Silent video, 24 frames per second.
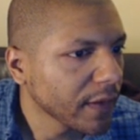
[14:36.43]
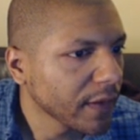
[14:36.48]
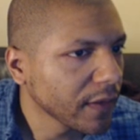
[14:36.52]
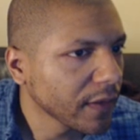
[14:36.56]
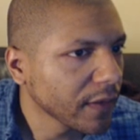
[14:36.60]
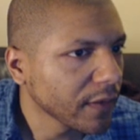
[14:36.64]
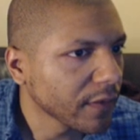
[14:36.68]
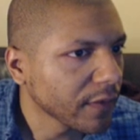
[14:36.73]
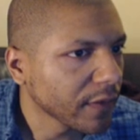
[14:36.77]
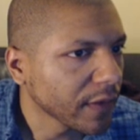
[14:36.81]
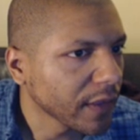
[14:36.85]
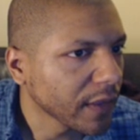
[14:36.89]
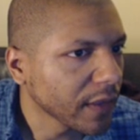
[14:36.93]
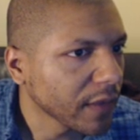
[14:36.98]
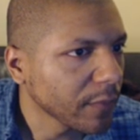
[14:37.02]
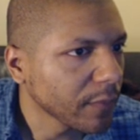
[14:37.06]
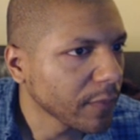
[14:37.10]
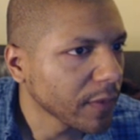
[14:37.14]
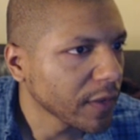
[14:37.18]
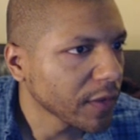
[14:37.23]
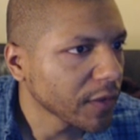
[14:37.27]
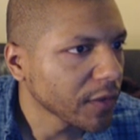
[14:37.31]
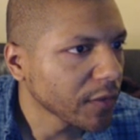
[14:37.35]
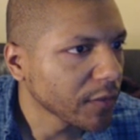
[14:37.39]
In our
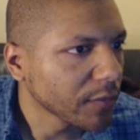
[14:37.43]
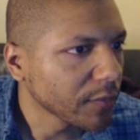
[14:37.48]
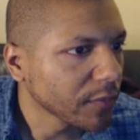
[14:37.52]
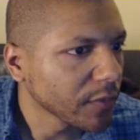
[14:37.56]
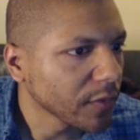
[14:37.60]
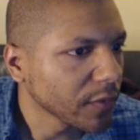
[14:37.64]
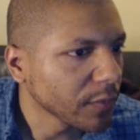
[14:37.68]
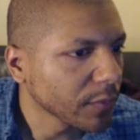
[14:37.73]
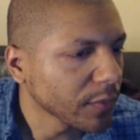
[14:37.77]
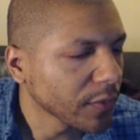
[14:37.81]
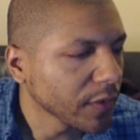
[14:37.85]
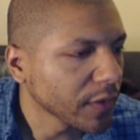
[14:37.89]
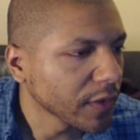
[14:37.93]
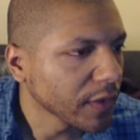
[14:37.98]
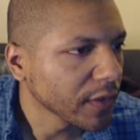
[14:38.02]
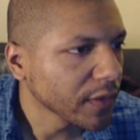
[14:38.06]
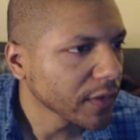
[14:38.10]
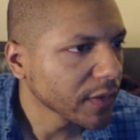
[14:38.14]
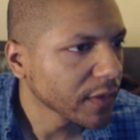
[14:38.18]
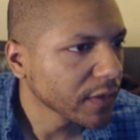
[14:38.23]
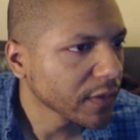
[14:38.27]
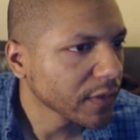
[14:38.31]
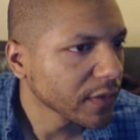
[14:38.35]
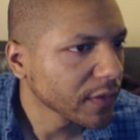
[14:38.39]
animation
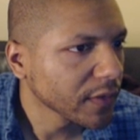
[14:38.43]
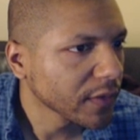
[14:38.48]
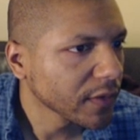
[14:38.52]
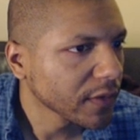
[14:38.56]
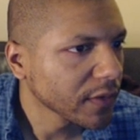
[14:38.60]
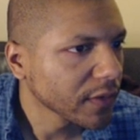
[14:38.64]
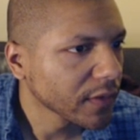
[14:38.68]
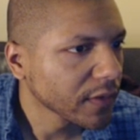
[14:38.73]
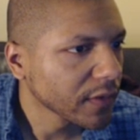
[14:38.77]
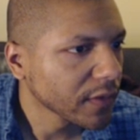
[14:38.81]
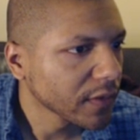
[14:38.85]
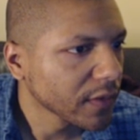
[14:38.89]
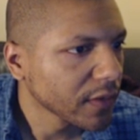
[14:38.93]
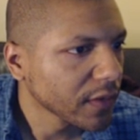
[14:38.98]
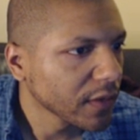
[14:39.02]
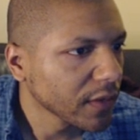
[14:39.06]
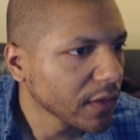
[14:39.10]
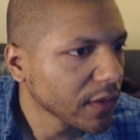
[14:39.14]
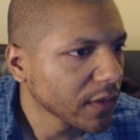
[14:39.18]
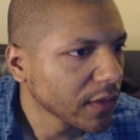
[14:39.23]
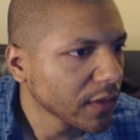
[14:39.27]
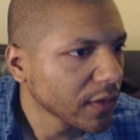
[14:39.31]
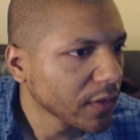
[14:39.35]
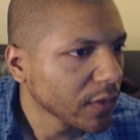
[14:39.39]
blueprint,
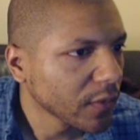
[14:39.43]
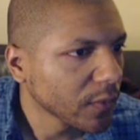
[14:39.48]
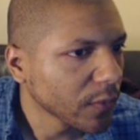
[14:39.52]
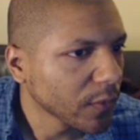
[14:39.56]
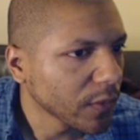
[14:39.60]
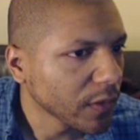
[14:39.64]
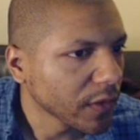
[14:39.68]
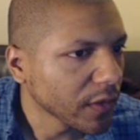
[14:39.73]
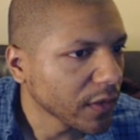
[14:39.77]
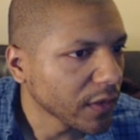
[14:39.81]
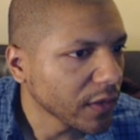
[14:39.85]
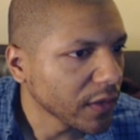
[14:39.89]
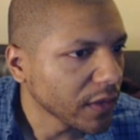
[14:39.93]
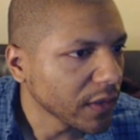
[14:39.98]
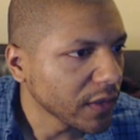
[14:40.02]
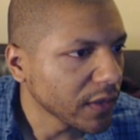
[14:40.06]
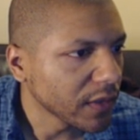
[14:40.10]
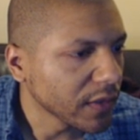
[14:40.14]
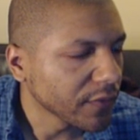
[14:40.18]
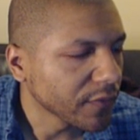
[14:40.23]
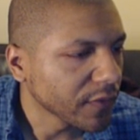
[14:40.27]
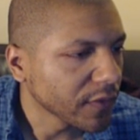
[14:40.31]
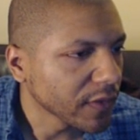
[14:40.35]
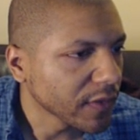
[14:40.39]
we're going to need
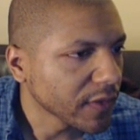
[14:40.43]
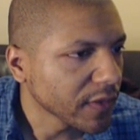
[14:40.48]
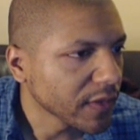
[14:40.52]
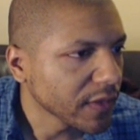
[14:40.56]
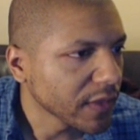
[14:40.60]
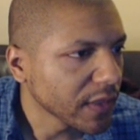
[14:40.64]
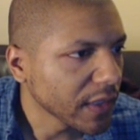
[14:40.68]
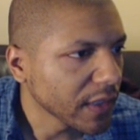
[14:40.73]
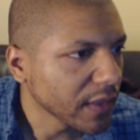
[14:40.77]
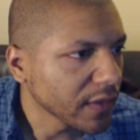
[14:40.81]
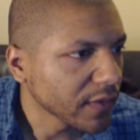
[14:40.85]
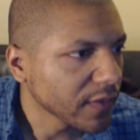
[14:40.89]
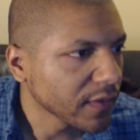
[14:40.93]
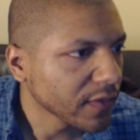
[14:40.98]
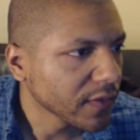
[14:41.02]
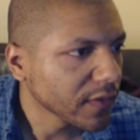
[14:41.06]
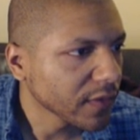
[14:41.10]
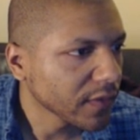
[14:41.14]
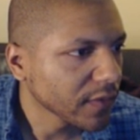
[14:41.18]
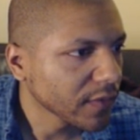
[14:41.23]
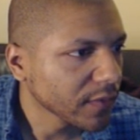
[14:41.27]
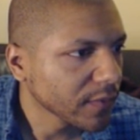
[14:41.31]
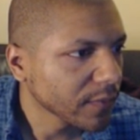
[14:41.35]
different states.